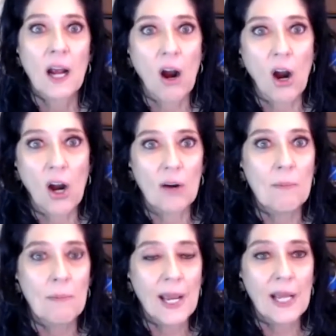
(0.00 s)
are
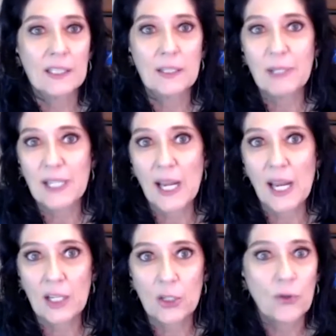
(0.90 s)
meant to be
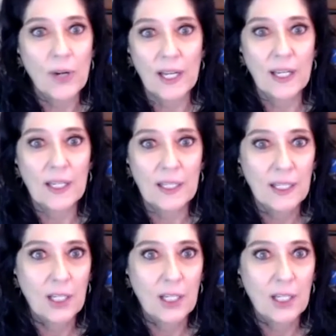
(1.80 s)
enteric